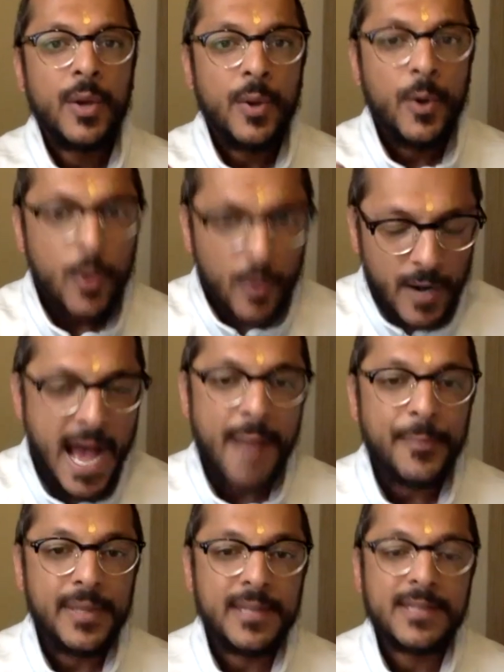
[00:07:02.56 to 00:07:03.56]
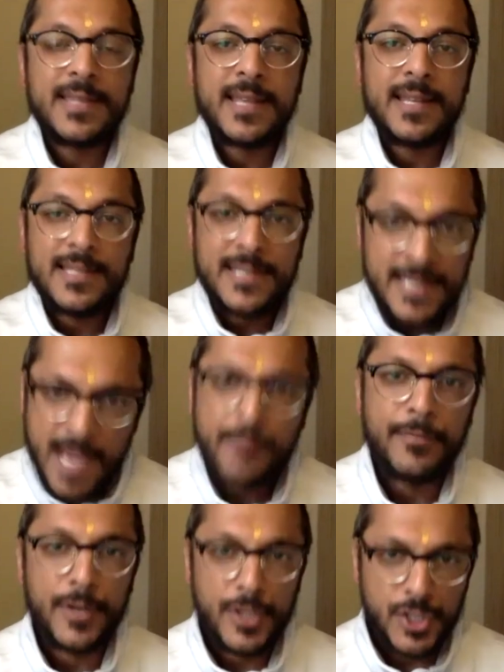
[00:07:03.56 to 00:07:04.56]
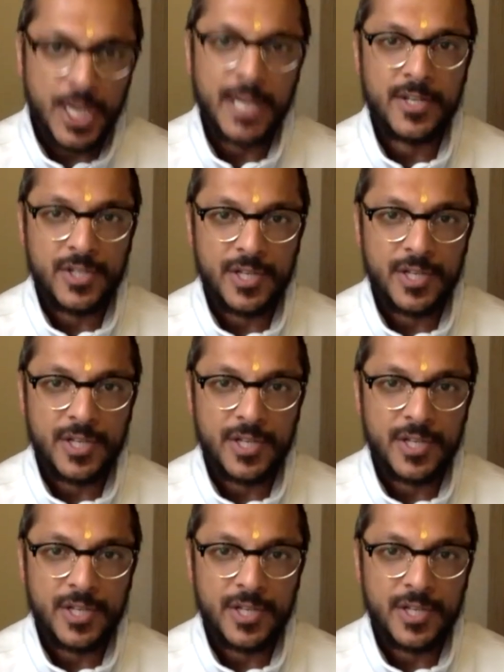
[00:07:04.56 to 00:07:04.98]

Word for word: or a happiness that is never changing?